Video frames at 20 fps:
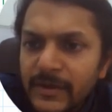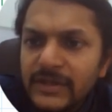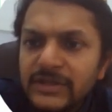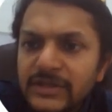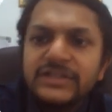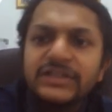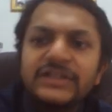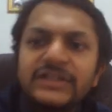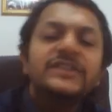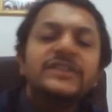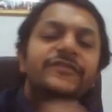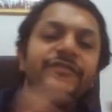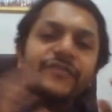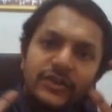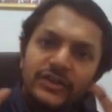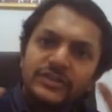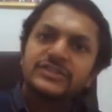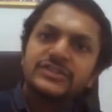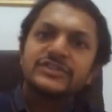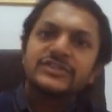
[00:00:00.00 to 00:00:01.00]
This is the
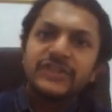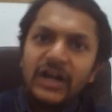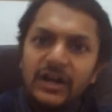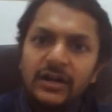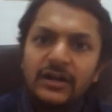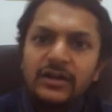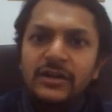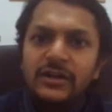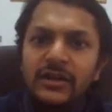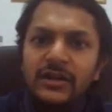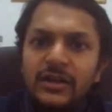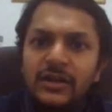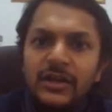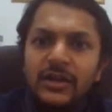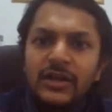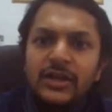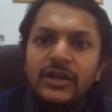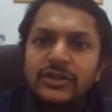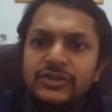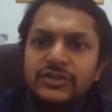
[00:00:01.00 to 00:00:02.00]
first star.
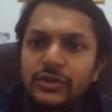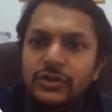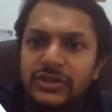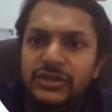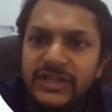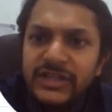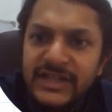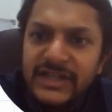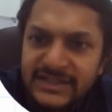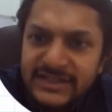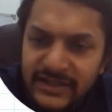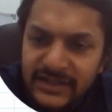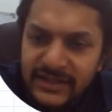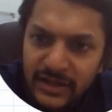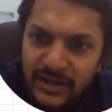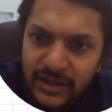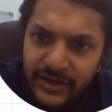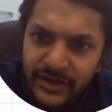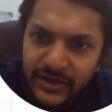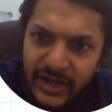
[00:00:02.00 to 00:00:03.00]
So this
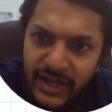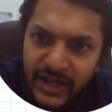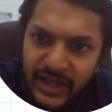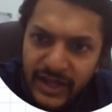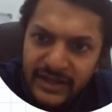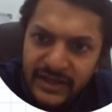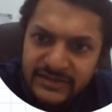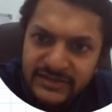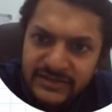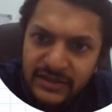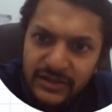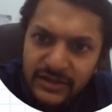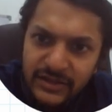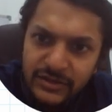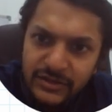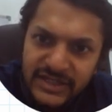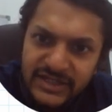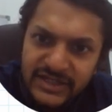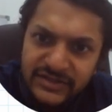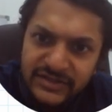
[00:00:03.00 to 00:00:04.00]
rays,
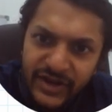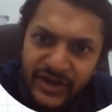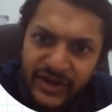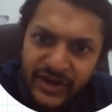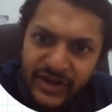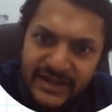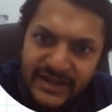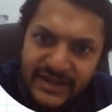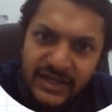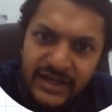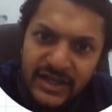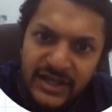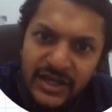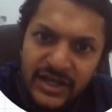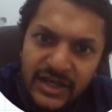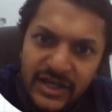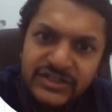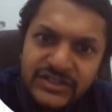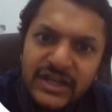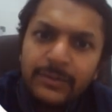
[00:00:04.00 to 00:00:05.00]
these rays,
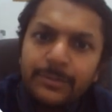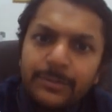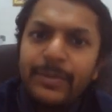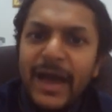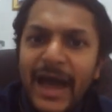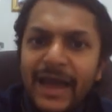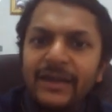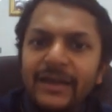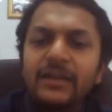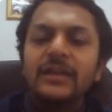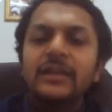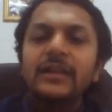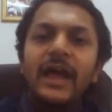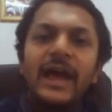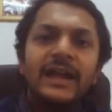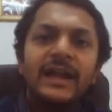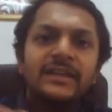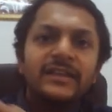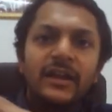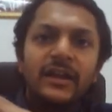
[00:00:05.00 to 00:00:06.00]
which are parallel
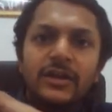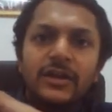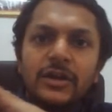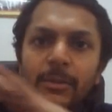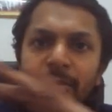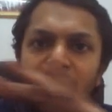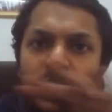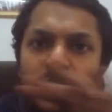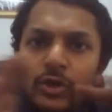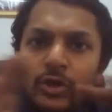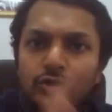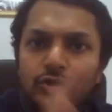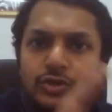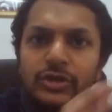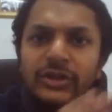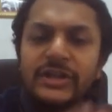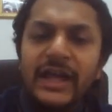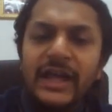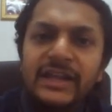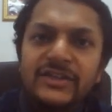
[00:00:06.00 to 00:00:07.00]
and they're coming onto your
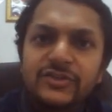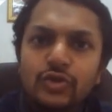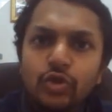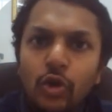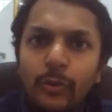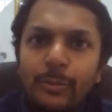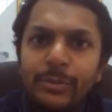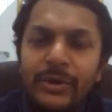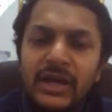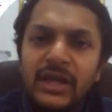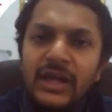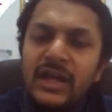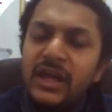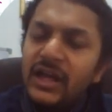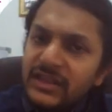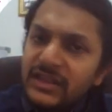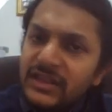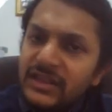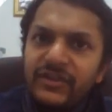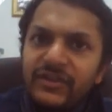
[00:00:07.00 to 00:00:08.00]
telescope,
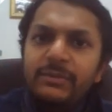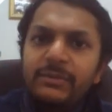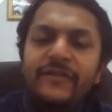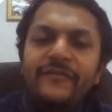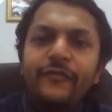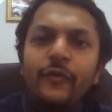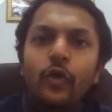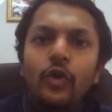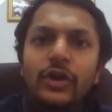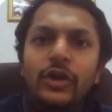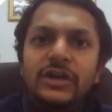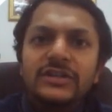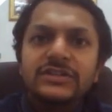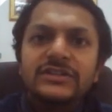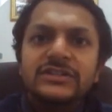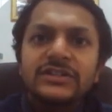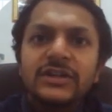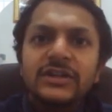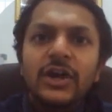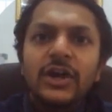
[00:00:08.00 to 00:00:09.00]
they will be focused